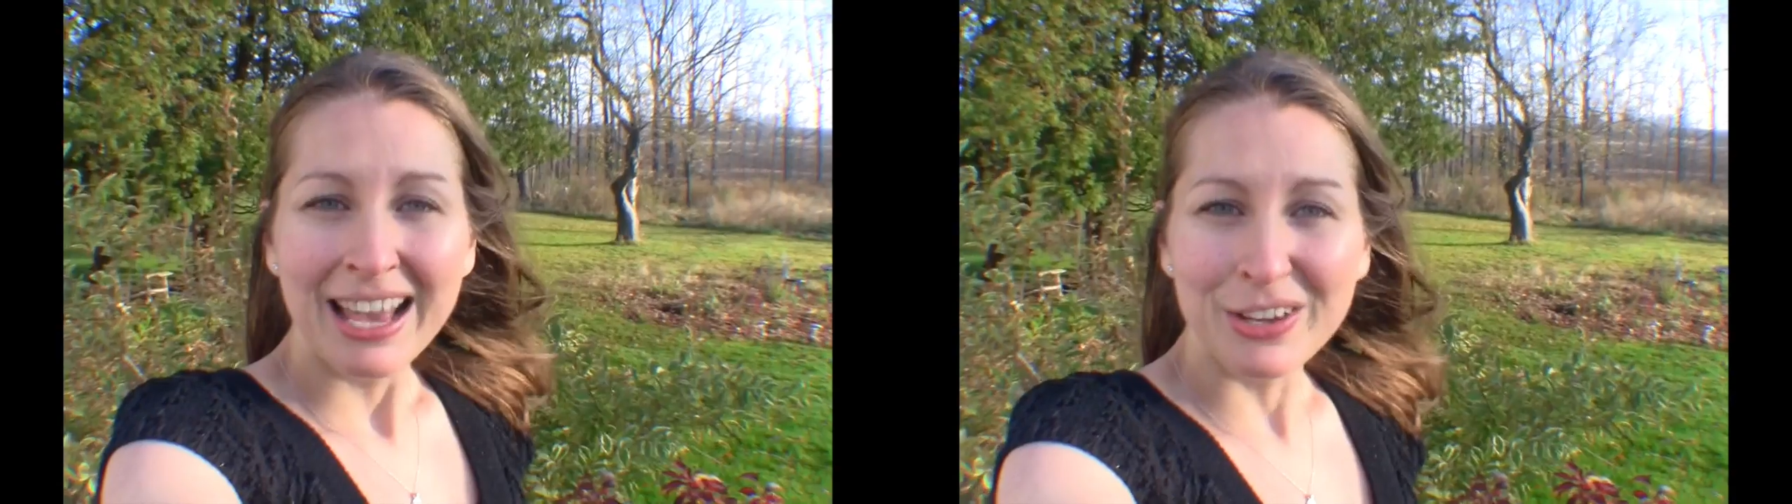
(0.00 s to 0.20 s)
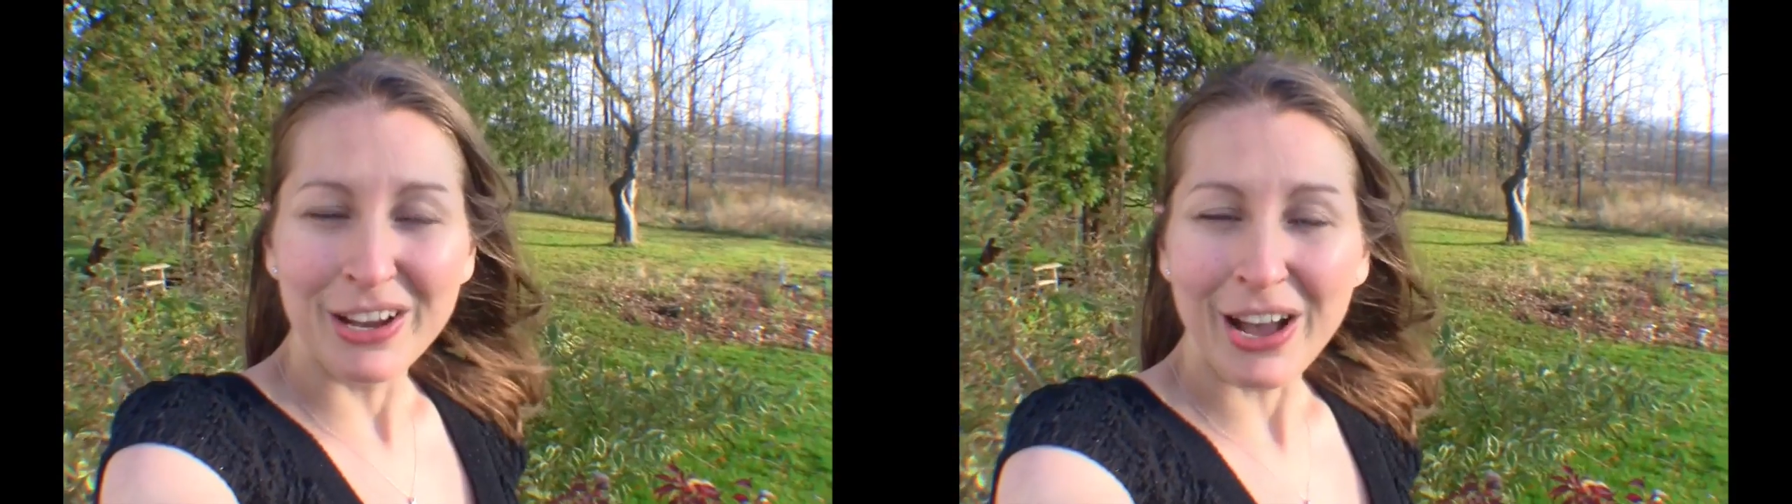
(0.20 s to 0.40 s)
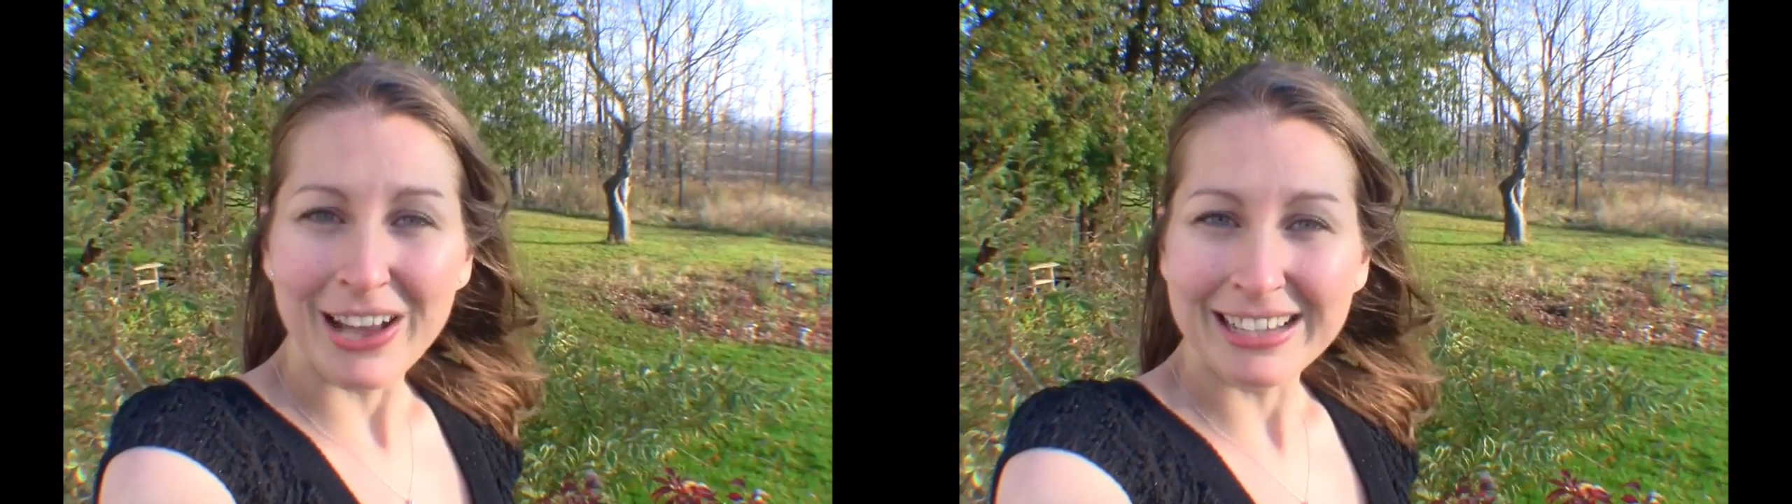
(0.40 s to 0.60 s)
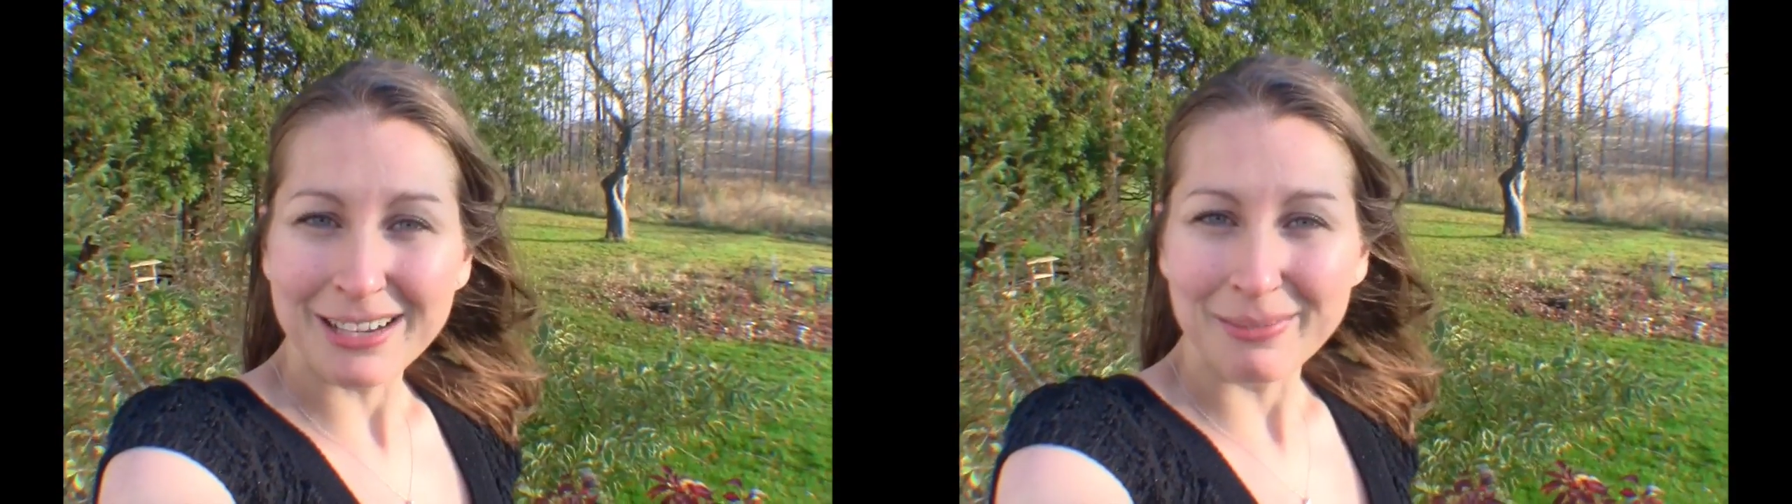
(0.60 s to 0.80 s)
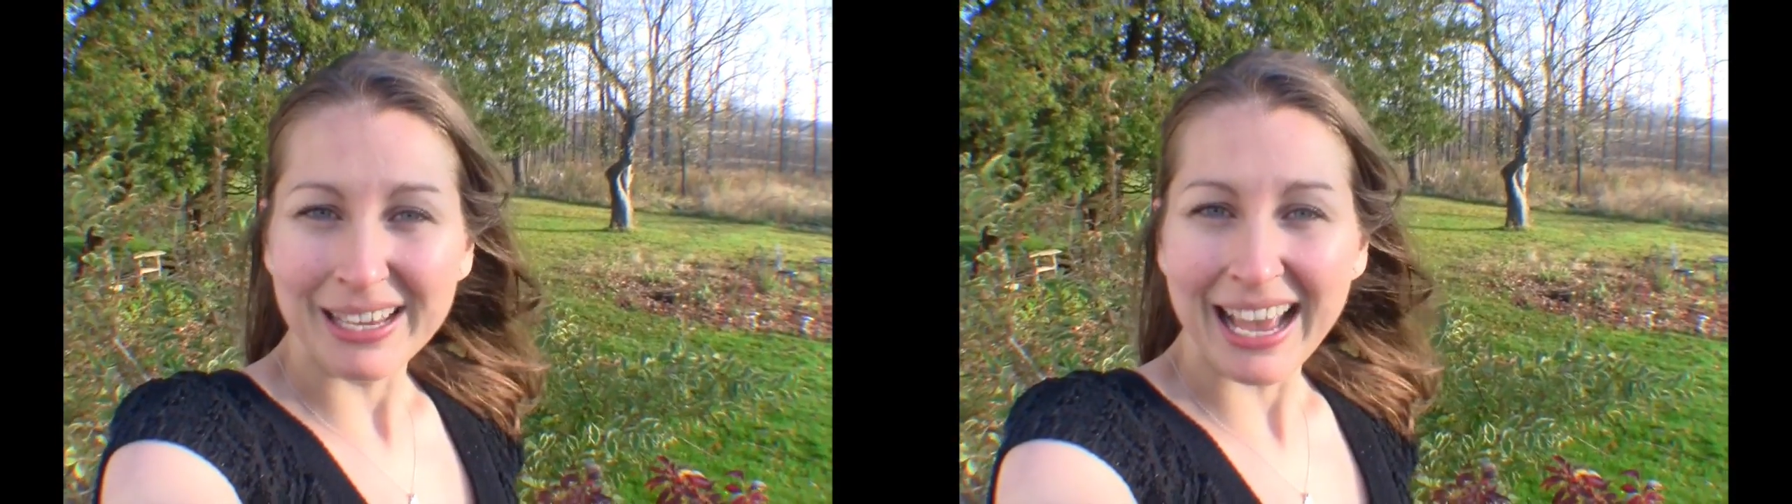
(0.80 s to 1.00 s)
you can
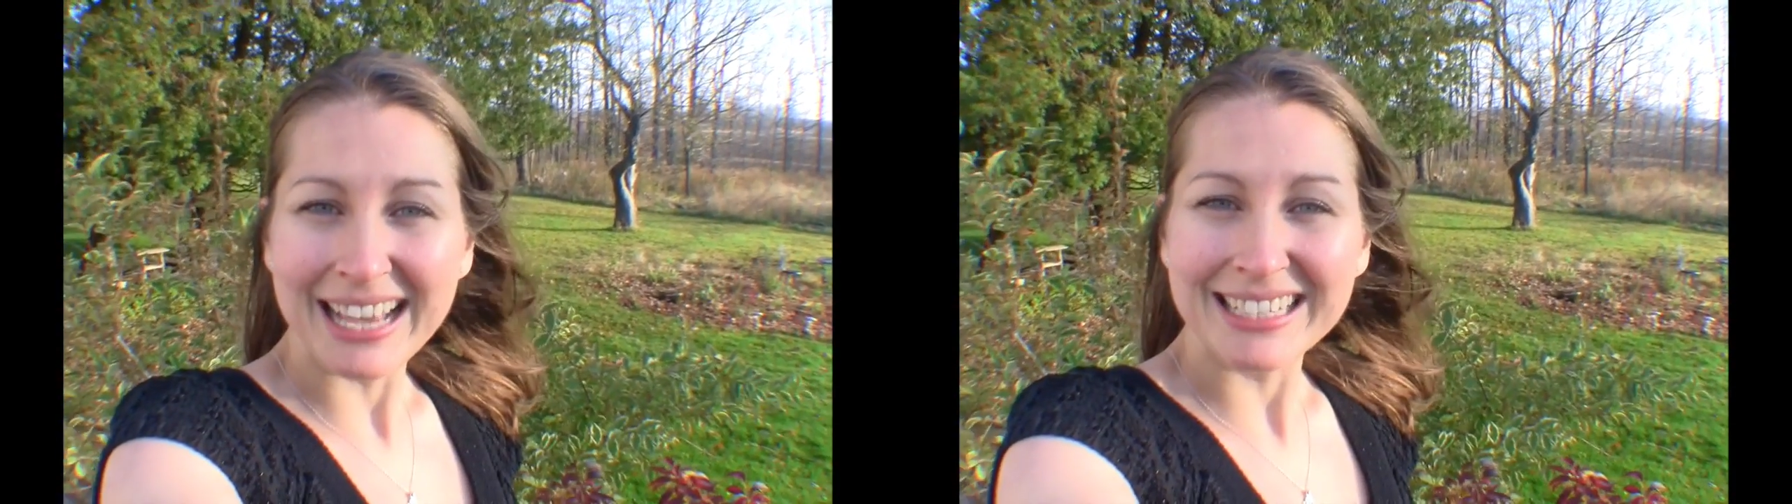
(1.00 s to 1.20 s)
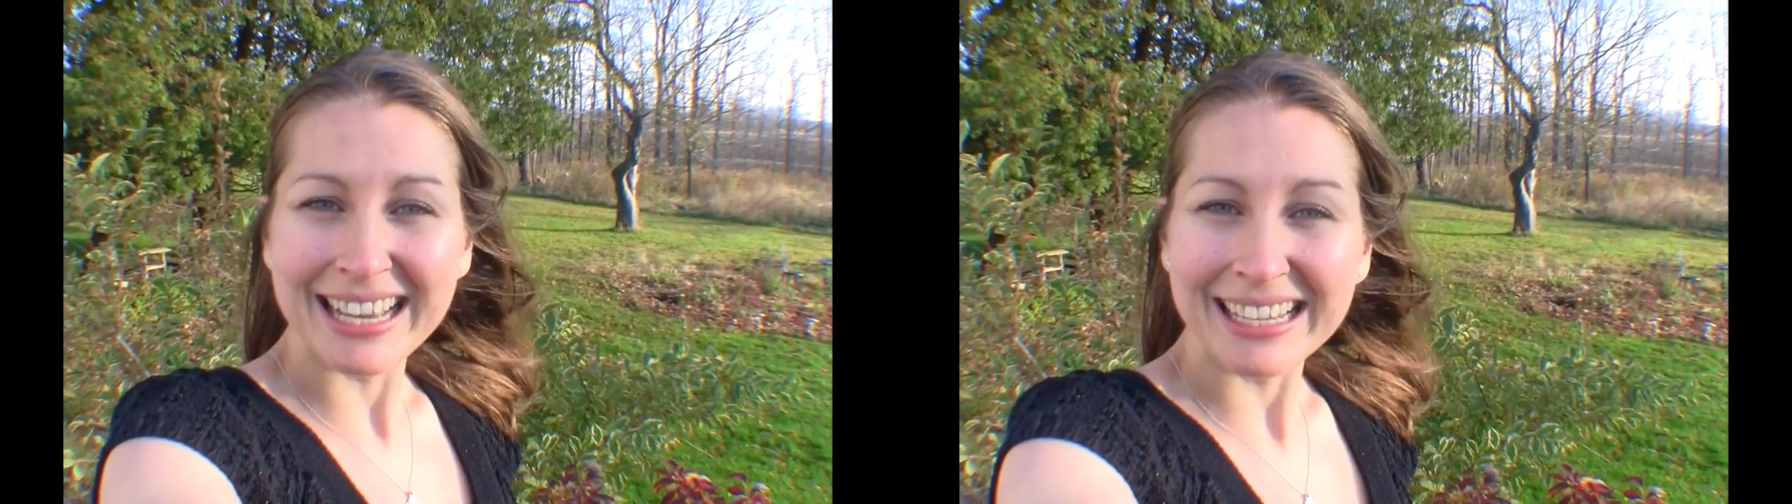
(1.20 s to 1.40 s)
contact me at